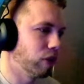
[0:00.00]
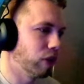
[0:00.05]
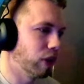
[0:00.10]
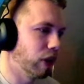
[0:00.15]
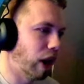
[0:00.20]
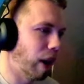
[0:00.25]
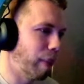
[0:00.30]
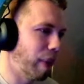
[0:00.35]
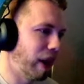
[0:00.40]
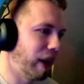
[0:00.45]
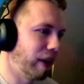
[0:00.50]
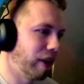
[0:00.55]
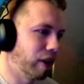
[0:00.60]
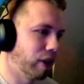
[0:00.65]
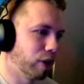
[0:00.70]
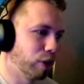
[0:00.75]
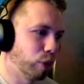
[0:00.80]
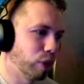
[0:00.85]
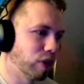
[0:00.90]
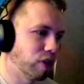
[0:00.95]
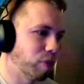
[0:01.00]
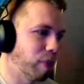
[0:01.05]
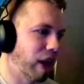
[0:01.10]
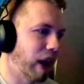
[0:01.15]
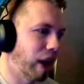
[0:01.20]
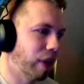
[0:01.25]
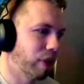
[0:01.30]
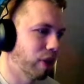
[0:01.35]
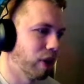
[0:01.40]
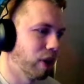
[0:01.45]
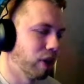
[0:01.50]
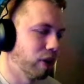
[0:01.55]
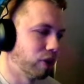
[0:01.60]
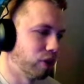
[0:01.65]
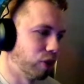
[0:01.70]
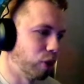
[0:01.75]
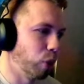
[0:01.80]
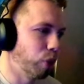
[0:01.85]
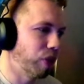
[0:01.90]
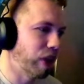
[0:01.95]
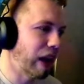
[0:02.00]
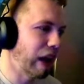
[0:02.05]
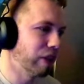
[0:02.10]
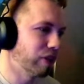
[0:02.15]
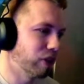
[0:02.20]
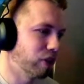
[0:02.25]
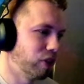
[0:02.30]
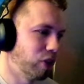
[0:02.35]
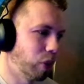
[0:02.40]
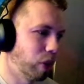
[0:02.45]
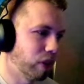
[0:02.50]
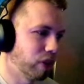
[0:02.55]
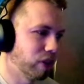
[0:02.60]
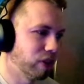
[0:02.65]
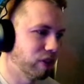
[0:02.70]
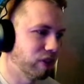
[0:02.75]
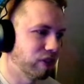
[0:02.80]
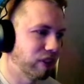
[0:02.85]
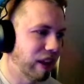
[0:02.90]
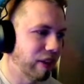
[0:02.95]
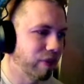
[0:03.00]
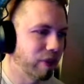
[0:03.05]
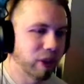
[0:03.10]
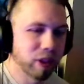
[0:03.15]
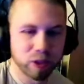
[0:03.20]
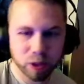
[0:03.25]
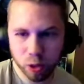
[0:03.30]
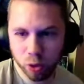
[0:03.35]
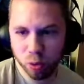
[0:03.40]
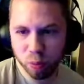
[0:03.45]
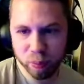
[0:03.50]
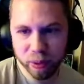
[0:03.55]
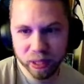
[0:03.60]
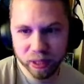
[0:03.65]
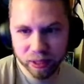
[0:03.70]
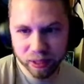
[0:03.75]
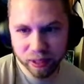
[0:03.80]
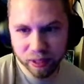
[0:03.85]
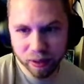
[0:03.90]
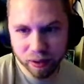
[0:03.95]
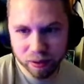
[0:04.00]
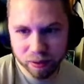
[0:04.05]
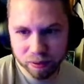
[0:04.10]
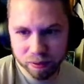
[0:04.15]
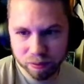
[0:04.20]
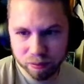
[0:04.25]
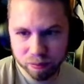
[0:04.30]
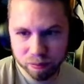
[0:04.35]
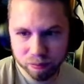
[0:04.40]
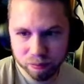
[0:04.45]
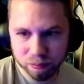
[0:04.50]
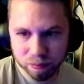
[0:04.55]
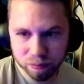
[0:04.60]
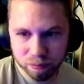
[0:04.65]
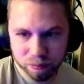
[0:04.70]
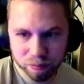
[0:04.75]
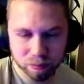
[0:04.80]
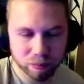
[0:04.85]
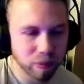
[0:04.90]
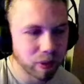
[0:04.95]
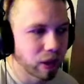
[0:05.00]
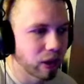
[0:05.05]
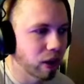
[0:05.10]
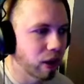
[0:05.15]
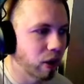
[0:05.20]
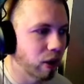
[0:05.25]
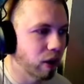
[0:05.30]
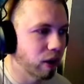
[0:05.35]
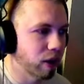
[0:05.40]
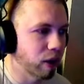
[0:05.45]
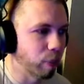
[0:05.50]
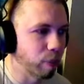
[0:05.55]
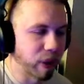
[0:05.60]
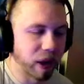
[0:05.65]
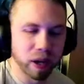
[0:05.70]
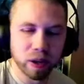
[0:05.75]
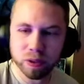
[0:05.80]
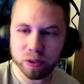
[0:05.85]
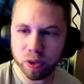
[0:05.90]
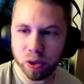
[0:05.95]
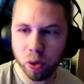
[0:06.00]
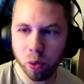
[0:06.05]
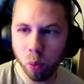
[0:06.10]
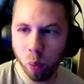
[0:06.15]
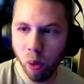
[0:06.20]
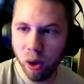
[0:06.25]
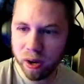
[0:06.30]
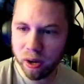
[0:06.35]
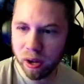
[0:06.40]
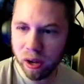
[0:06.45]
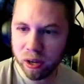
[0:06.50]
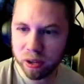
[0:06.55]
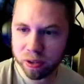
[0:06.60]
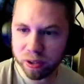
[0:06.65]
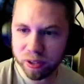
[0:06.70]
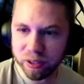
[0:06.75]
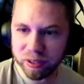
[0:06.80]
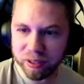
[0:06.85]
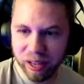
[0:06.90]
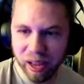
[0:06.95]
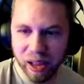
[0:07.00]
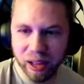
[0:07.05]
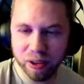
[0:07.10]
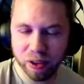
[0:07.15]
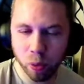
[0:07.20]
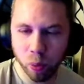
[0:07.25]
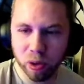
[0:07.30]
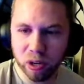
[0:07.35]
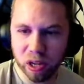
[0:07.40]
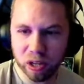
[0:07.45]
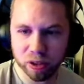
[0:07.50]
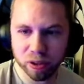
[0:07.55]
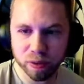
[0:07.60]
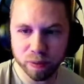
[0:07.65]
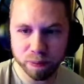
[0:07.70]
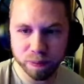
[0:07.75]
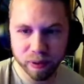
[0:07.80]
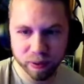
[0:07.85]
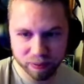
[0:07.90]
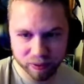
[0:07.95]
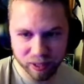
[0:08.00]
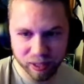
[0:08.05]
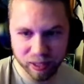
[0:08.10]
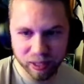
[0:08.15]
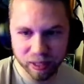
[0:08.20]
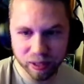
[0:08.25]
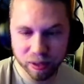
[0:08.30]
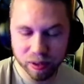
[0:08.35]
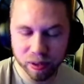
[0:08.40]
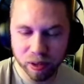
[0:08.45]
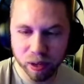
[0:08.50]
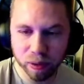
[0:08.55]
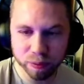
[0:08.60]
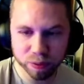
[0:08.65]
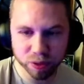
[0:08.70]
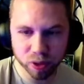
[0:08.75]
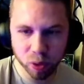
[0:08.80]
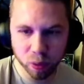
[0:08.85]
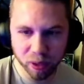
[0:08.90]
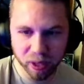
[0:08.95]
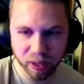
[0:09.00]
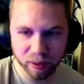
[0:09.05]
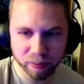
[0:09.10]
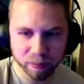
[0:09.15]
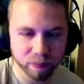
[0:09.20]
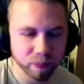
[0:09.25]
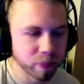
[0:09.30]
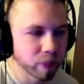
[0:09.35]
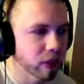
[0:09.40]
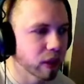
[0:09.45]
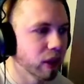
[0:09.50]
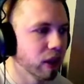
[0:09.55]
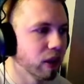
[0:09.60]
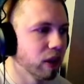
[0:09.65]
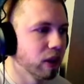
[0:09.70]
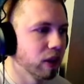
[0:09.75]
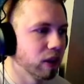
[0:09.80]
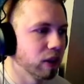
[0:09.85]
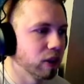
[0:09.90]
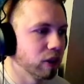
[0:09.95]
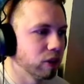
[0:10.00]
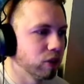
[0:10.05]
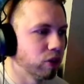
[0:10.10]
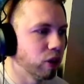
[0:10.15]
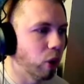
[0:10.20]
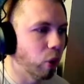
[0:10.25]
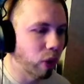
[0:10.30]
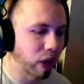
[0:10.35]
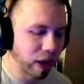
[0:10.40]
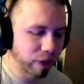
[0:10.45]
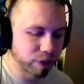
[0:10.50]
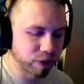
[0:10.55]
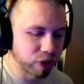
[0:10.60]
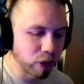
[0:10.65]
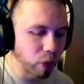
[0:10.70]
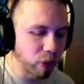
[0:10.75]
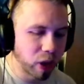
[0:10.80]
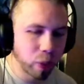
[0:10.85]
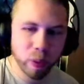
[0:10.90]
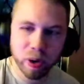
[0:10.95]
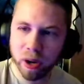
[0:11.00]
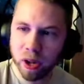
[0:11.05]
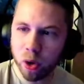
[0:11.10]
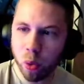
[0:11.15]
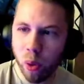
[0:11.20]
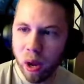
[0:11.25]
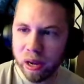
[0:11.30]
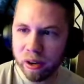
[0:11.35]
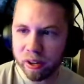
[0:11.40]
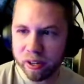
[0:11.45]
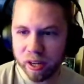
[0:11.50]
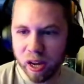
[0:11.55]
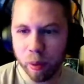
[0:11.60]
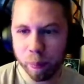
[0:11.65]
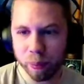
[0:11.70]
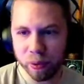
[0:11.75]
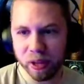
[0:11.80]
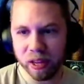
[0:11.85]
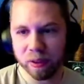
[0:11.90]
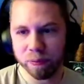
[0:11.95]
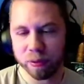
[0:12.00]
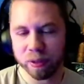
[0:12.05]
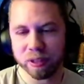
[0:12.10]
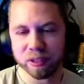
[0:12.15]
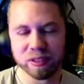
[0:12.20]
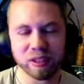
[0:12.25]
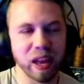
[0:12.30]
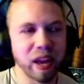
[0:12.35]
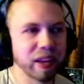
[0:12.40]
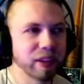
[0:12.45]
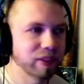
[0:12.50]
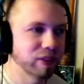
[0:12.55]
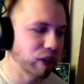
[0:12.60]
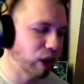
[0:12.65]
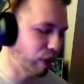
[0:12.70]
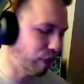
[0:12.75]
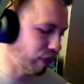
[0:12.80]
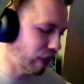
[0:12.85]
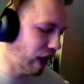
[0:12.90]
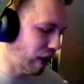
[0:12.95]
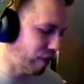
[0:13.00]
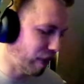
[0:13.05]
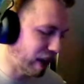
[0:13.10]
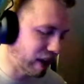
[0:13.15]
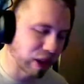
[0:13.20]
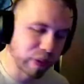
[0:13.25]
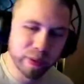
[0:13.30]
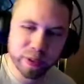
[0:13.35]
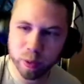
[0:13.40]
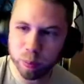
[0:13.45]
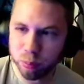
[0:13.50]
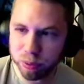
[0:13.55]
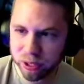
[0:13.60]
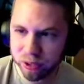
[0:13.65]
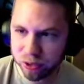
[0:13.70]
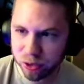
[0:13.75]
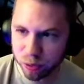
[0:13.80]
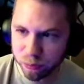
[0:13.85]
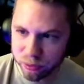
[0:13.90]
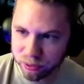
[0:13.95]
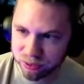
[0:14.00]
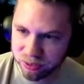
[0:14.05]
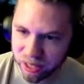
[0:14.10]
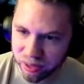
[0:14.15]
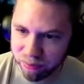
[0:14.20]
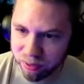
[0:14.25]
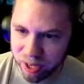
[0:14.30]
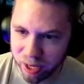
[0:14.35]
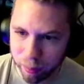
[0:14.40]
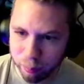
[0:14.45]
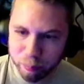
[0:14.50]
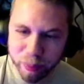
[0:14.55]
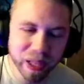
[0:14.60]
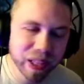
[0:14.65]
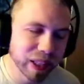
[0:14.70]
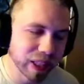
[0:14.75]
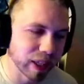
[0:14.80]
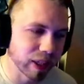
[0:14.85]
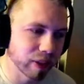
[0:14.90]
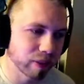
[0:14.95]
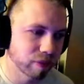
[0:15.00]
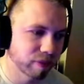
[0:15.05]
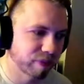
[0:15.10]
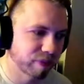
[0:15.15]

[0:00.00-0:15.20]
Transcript: I'm not even going to do this math. 2,272 billion compared to 110 to 115 of Sony. So if Sony were to acquire a company for the size of, of Activision Blizzard for 70 billion,